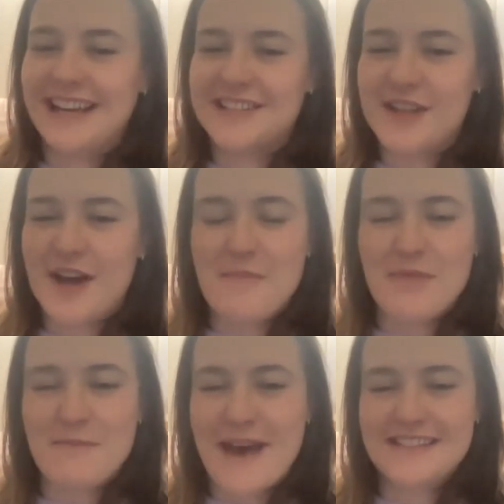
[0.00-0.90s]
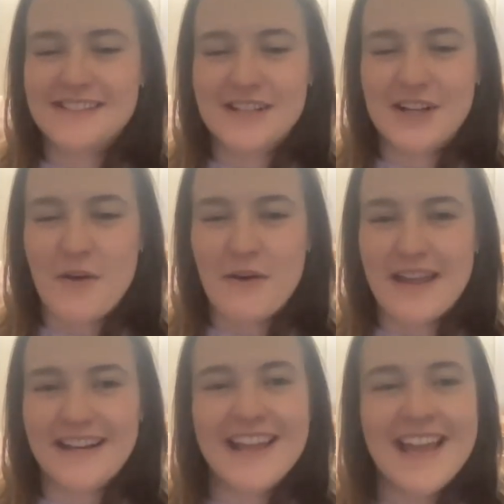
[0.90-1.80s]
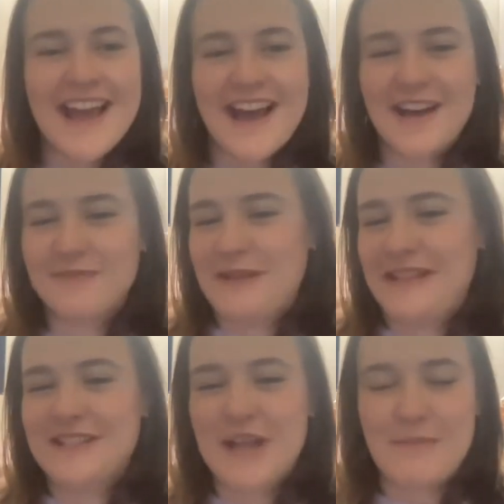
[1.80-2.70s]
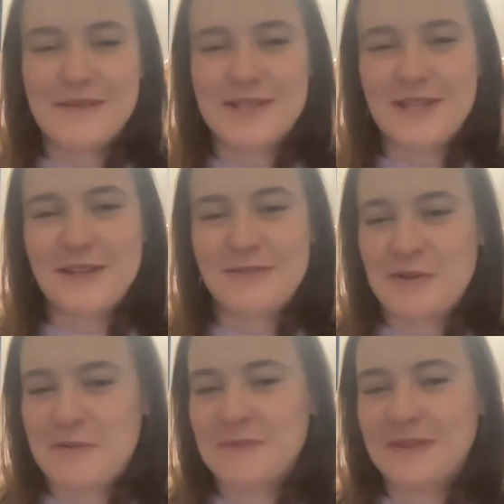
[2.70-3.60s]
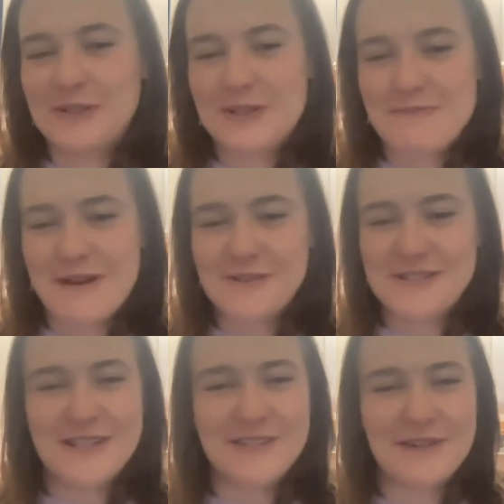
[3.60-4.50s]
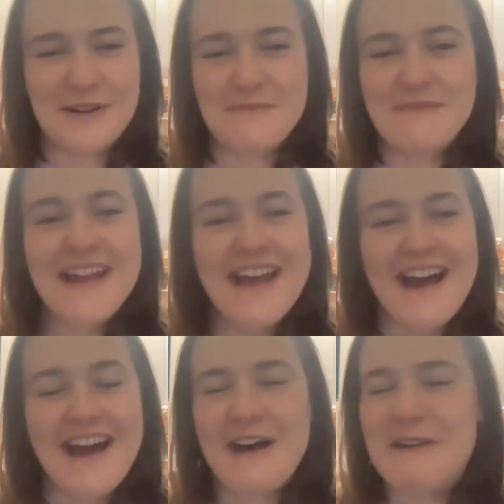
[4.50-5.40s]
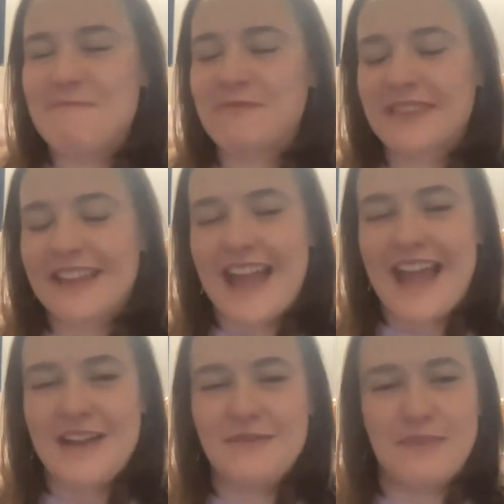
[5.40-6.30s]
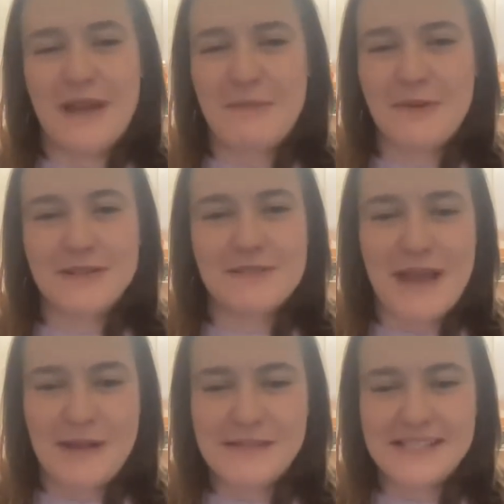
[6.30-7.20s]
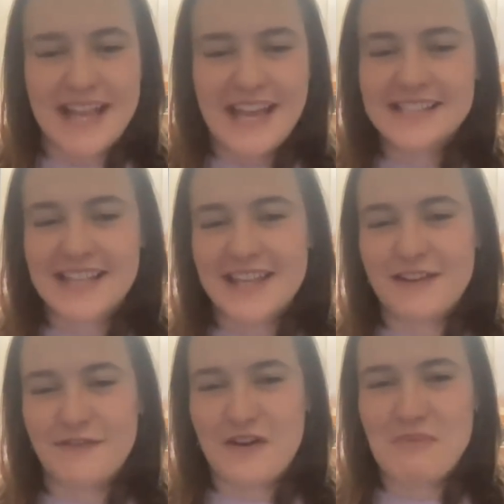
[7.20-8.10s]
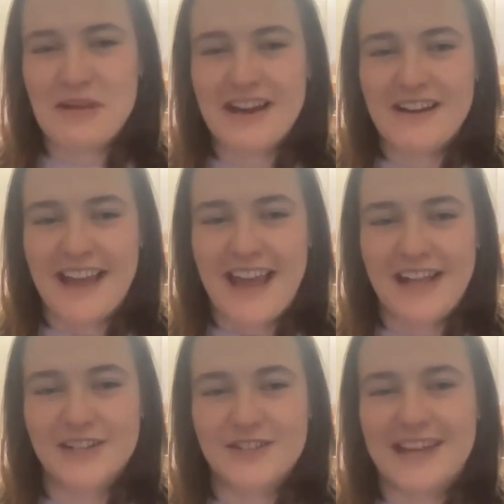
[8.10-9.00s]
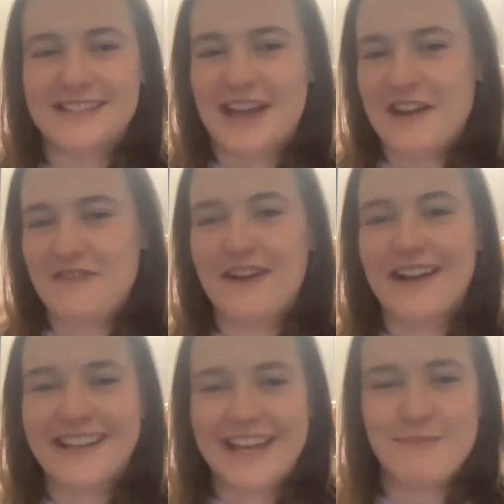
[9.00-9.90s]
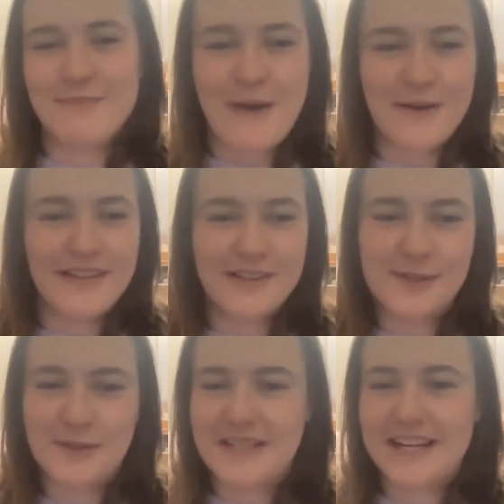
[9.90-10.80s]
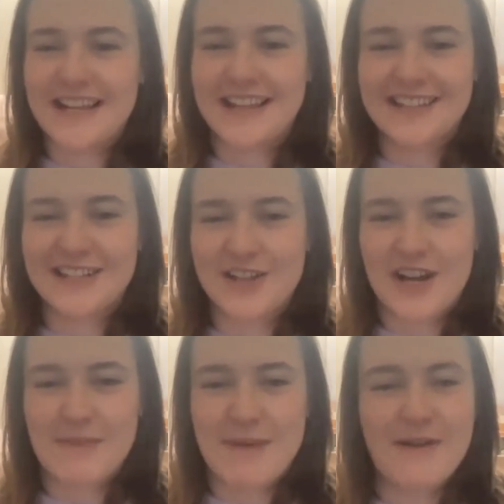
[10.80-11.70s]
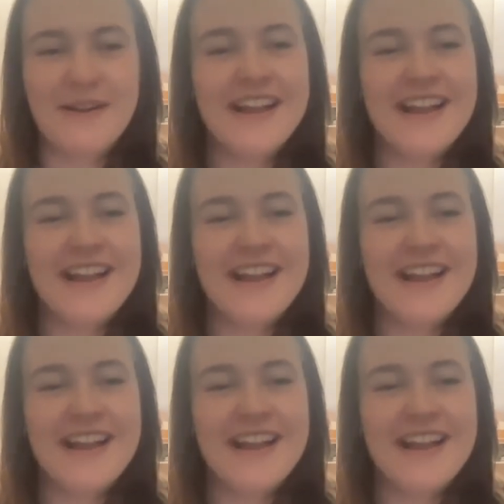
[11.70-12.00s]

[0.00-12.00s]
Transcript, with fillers: It's um, the best to go in, uh, be the dumbest in the room, learn the most in the room, um, and be able to make mistakes. I think from a young age, that's kind of a key power that Soren and I like to talk about.